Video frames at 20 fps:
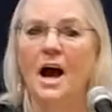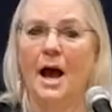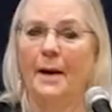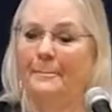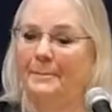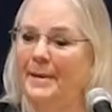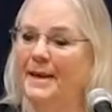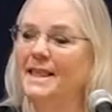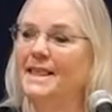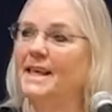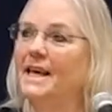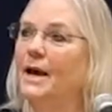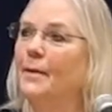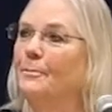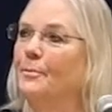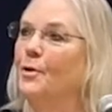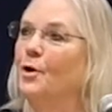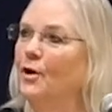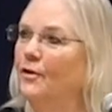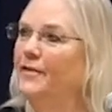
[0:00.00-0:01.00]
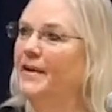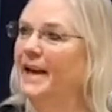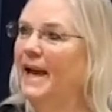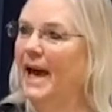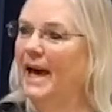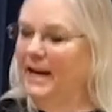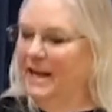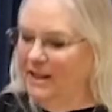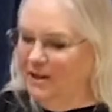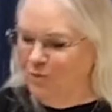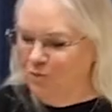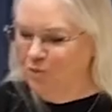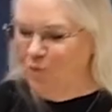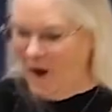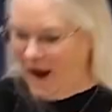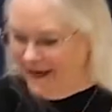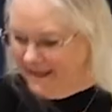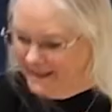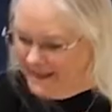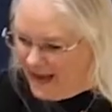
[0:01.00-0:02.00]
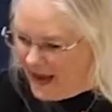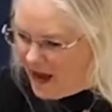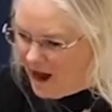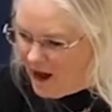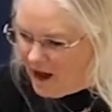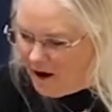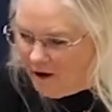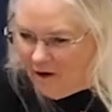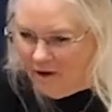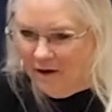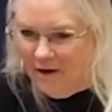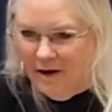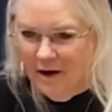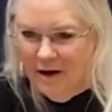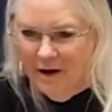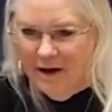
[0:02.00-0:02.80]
I'm busy approving edits right now.